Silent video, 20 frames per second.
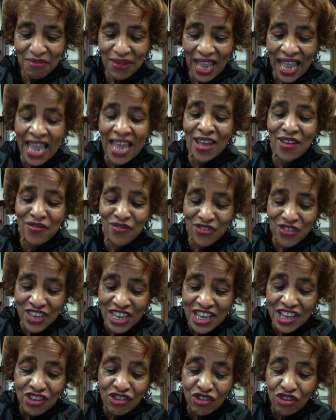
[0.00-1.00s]
And
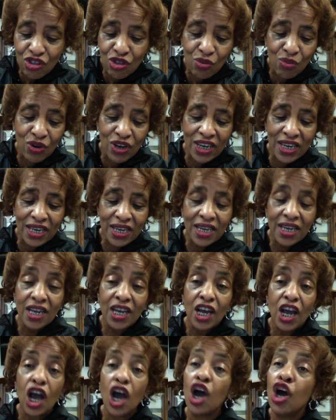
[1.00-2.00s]
these three
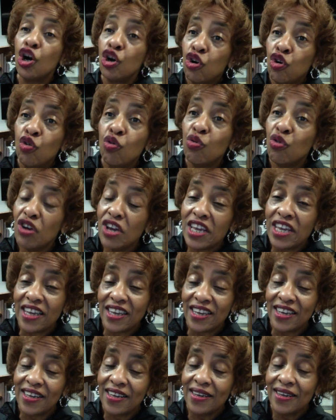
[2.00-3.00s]

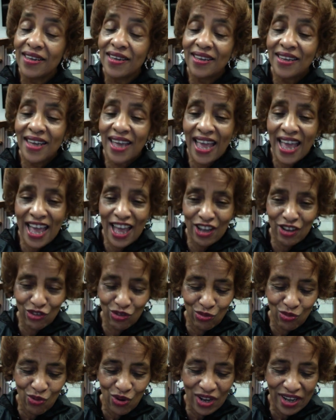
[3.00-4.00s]
agree as
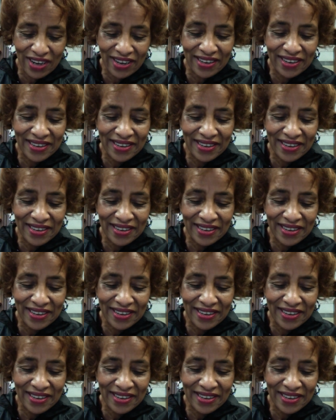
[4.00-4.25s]
one.